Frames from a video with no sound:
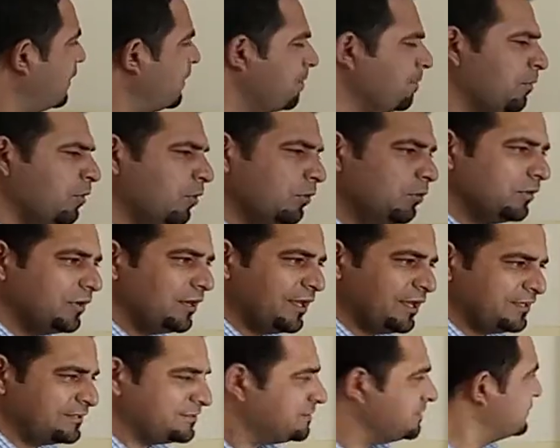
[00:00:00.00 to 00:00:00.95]
More or
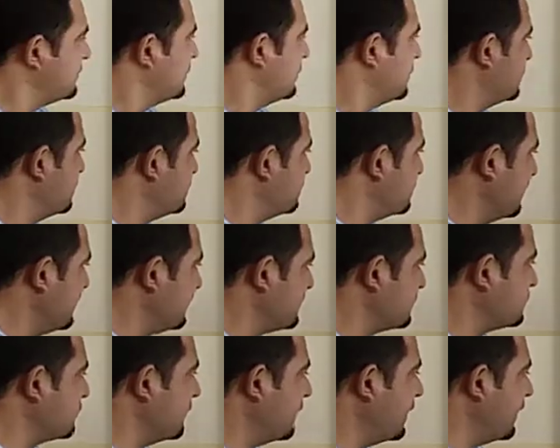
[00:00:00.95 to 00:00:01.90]
less,
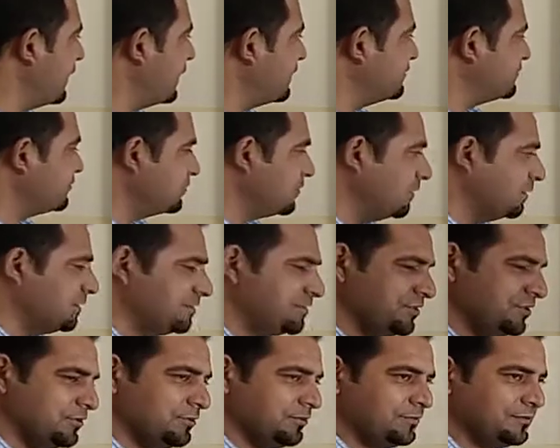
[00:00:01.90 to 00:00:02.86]
solitary and
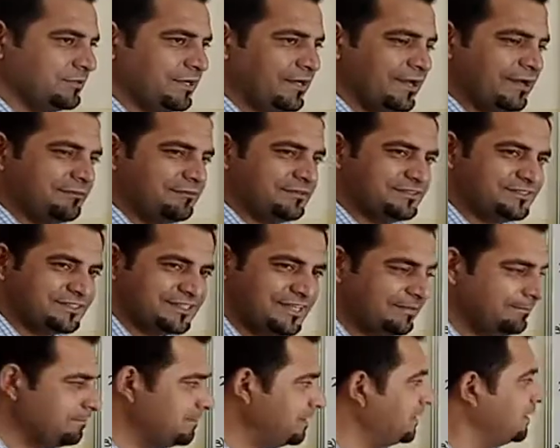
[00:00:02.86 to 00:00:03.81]
solitude have the
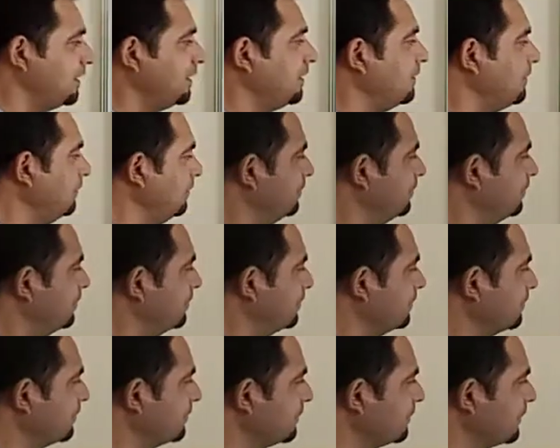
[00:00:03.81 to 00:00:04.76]
same meaning,
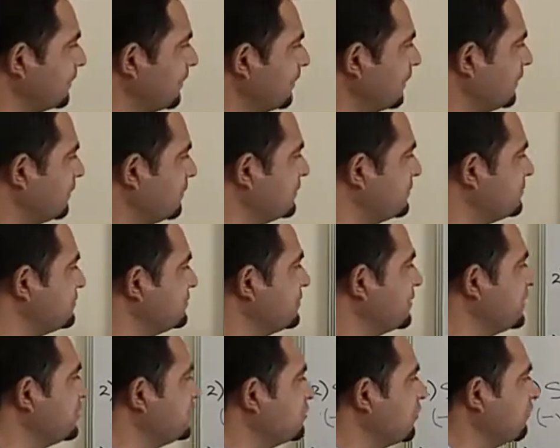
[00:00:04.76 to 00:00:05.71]
the
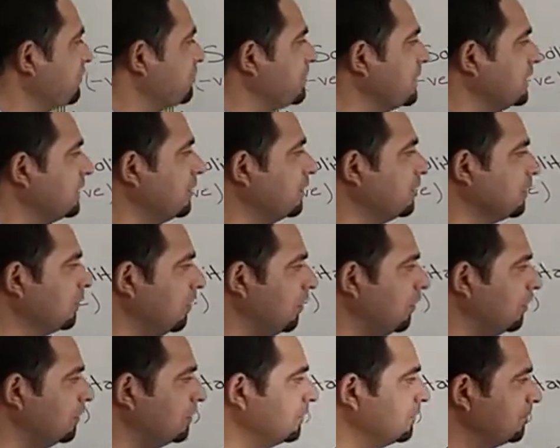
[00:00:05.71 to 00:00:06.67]
state of being
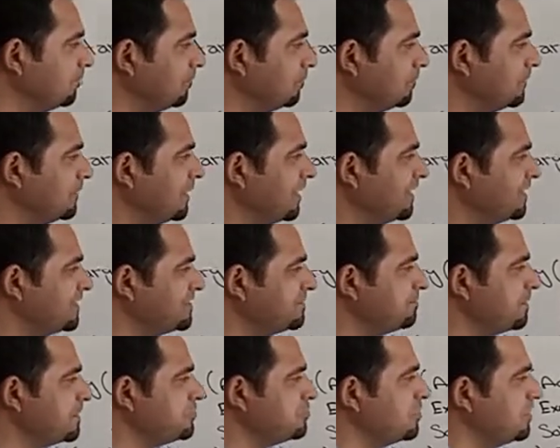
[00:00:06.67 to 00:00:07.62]
alone,
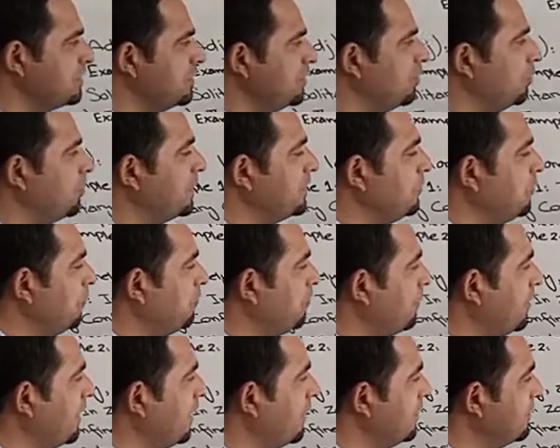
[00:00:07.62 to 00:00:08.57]
especially when you
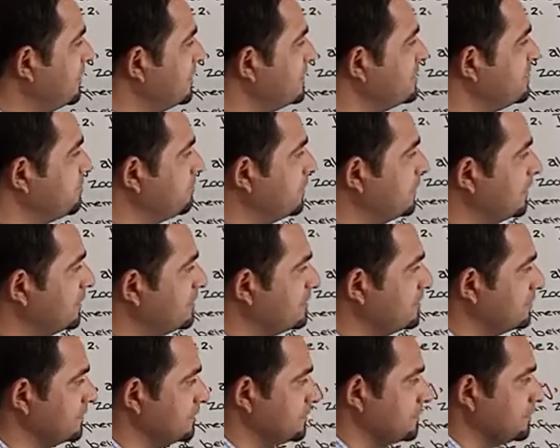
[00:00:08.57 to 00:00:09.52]
find this
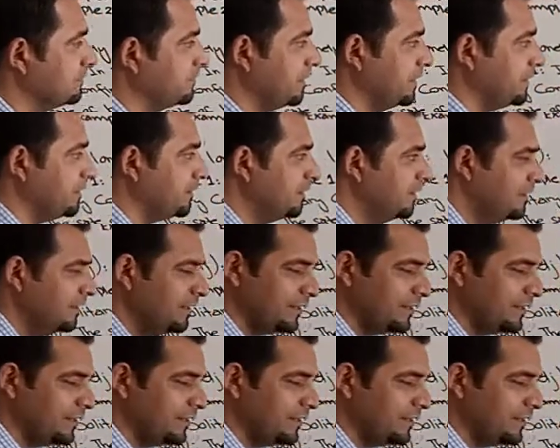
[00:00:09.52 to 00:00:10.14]
pleasant, right?